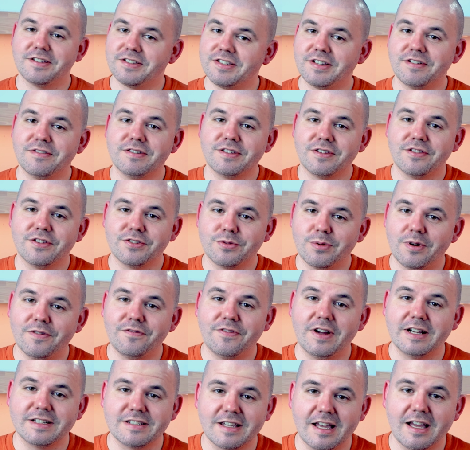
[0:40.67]
our series on the 12
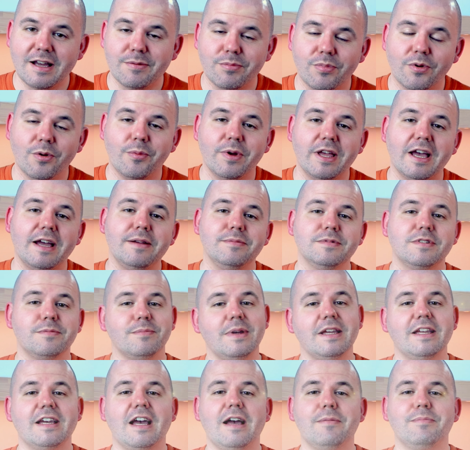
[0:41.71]
factor app where we aim to
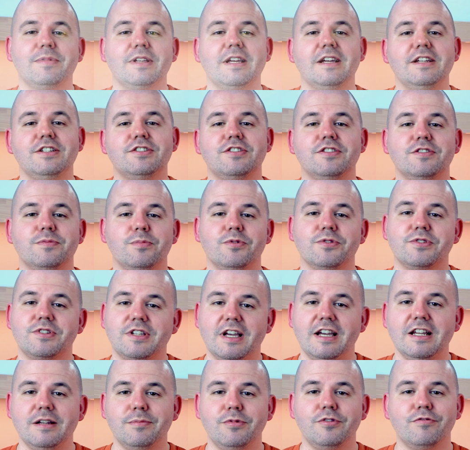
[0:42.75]
make applications more
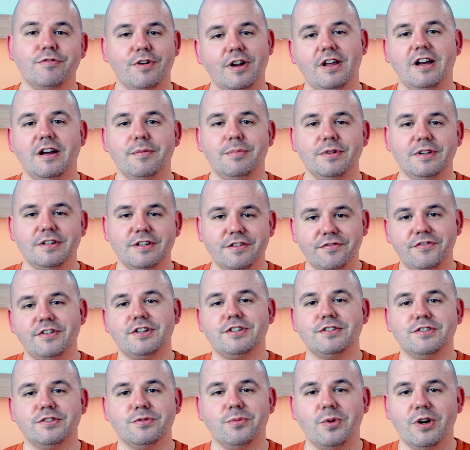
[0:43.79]
scalable, reliable, and
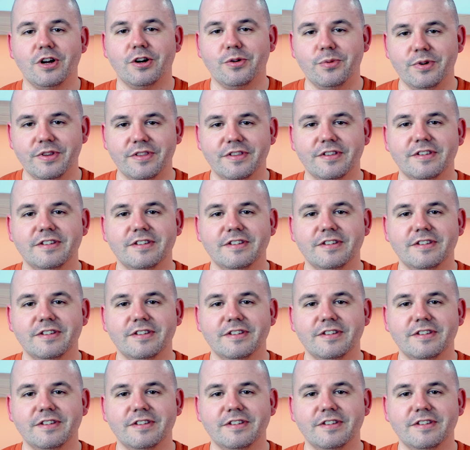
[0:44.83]
efficient to work with.